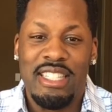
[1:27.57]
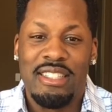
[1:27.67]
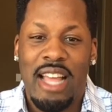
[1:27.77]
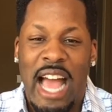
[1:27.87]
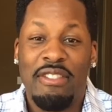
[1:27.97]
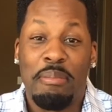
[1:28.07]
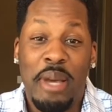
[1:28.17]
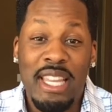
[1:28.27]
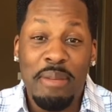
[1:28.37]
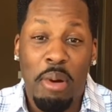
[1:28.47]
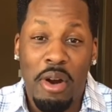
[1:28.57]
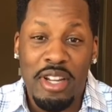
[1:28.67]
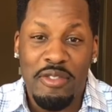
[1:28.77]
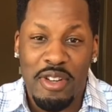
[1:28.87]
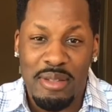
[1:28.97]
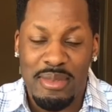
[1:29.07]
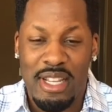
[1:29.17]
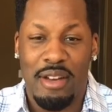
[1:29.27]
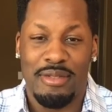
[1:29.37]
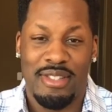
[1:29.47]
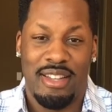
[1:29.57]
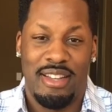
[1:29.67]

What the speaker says: have a pity party for themselves.